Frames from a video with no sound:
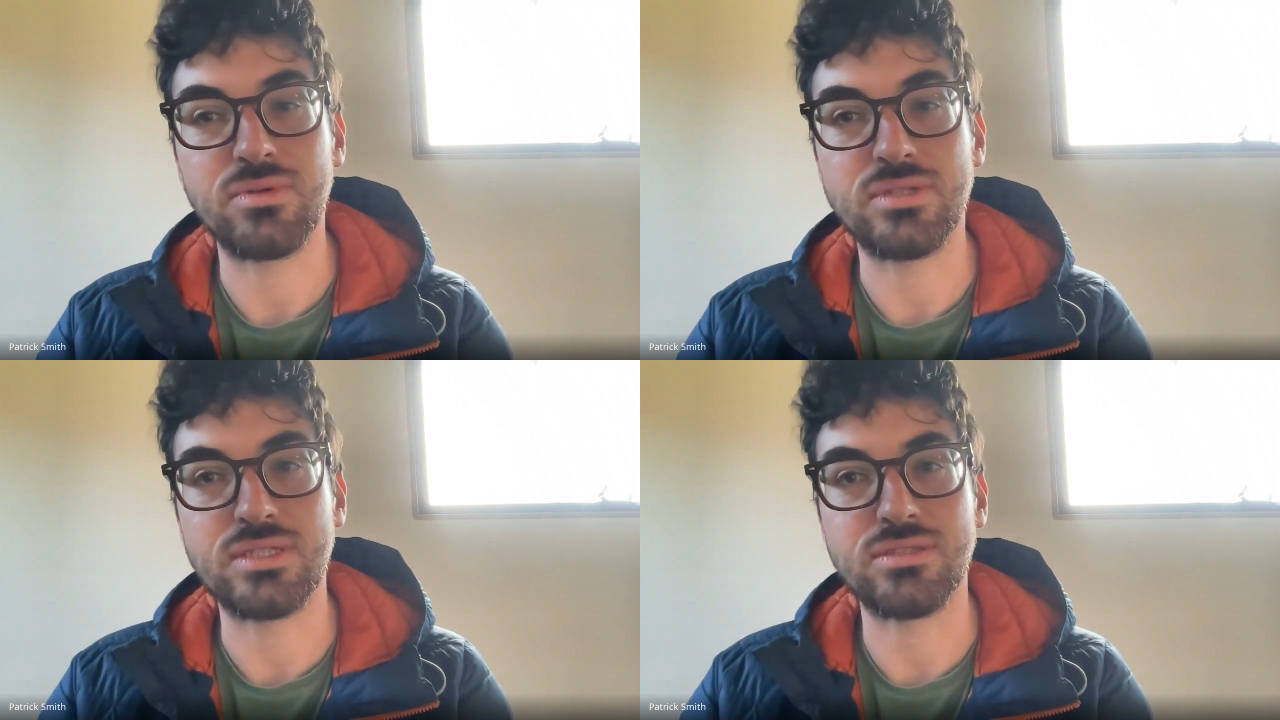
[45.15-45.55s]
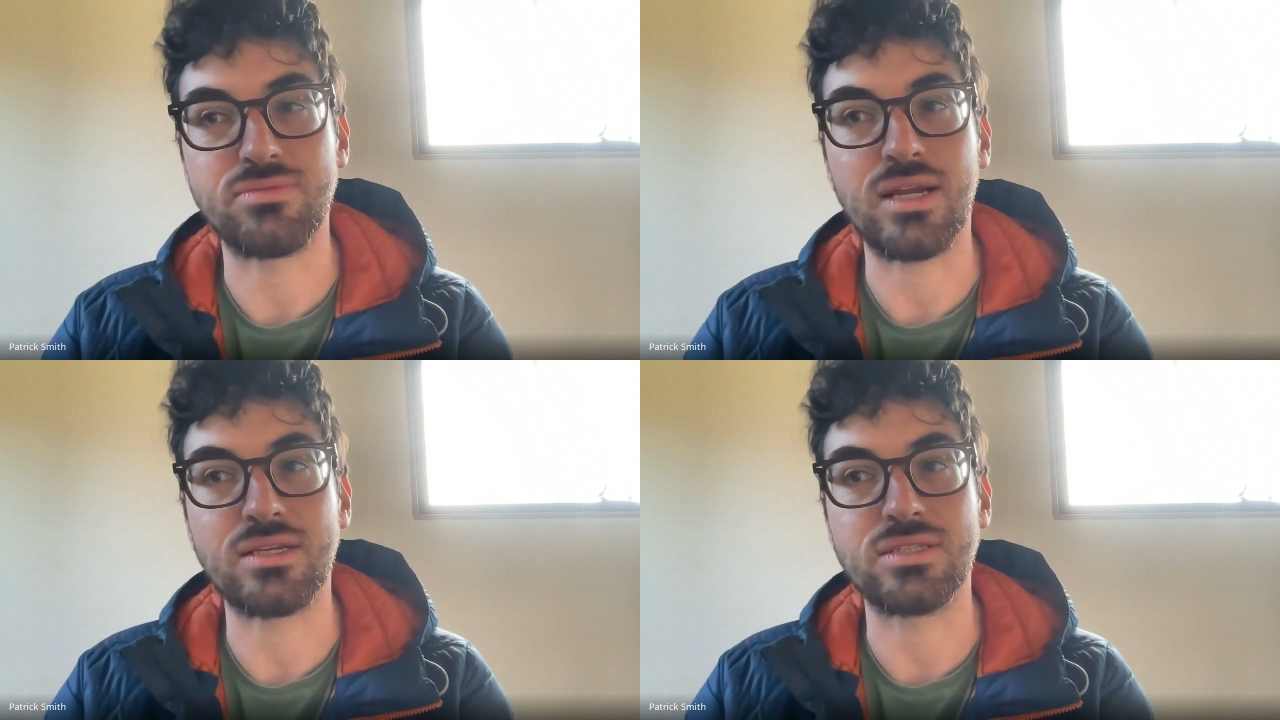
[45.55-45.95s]
which is
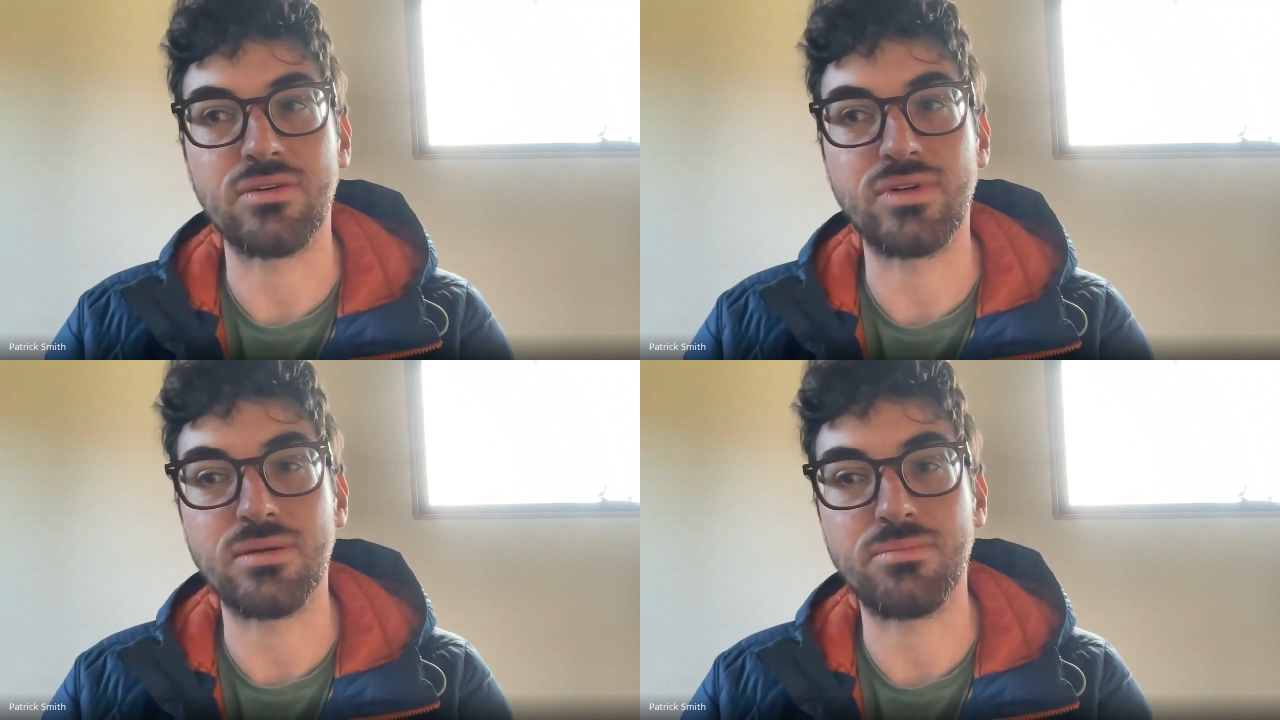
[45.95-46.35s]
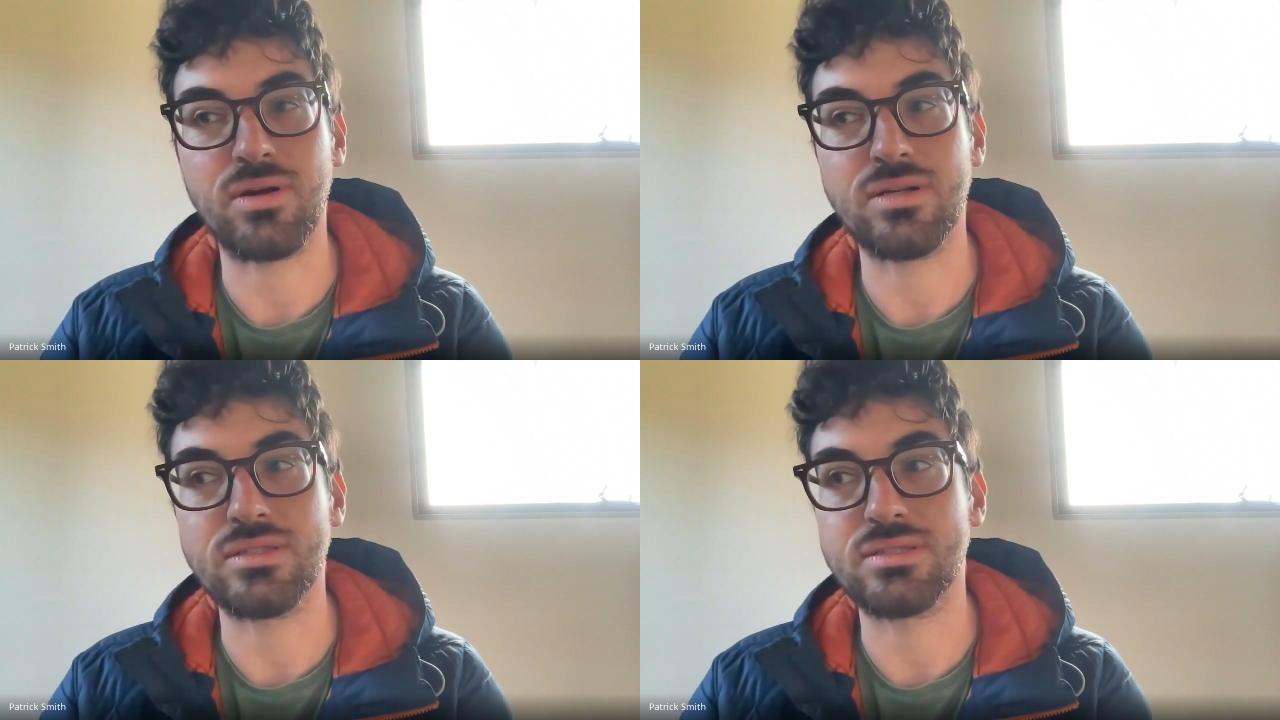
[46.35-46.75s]
React Server
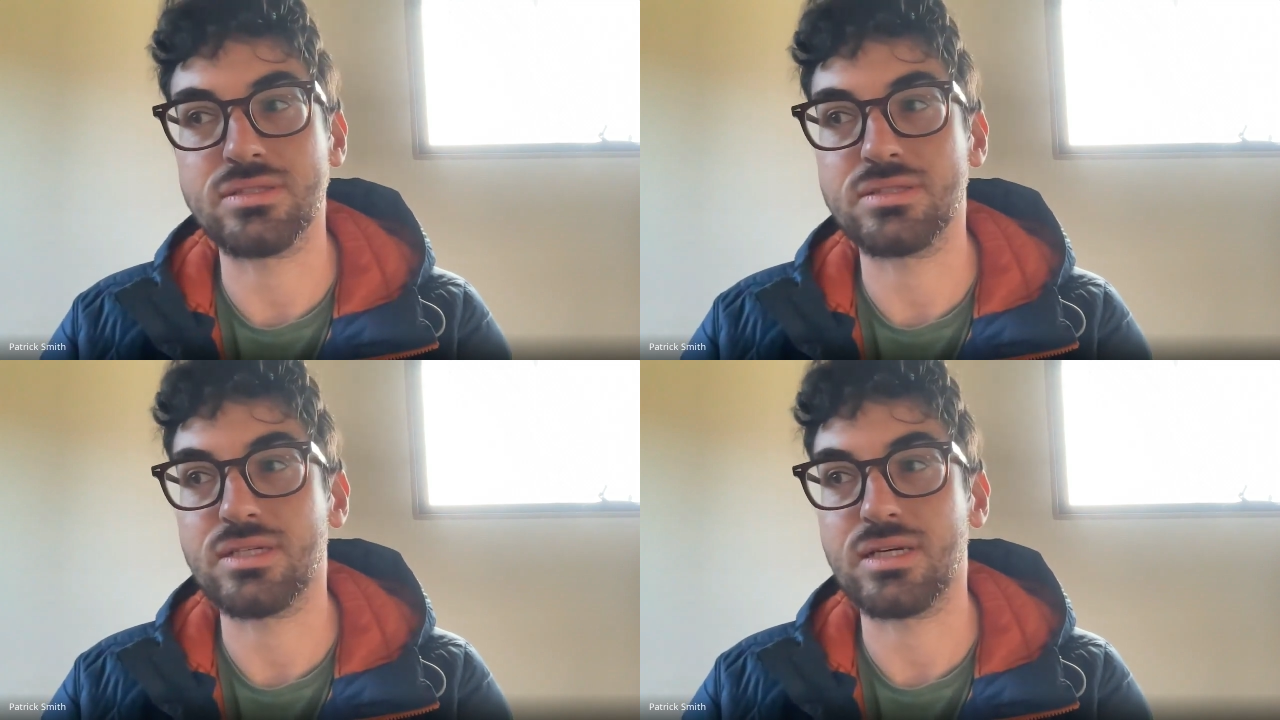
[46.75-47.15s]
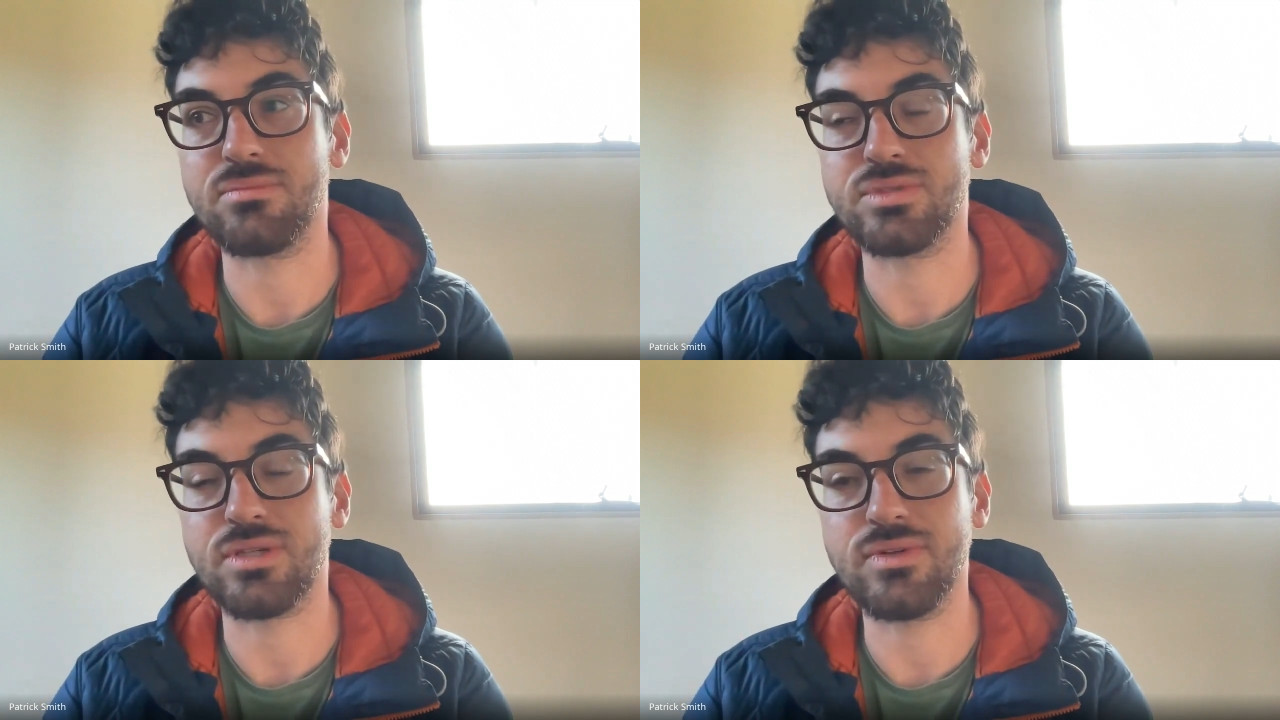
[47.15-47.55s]
Components
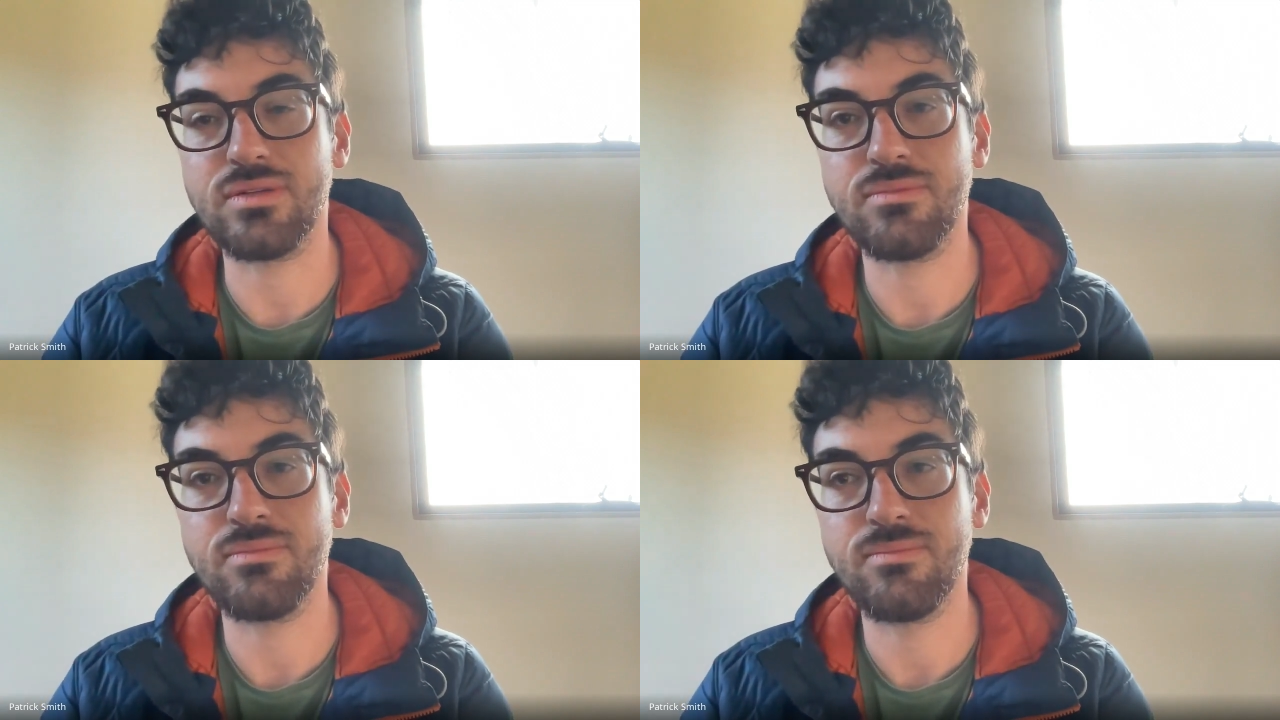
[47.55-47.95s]
driven.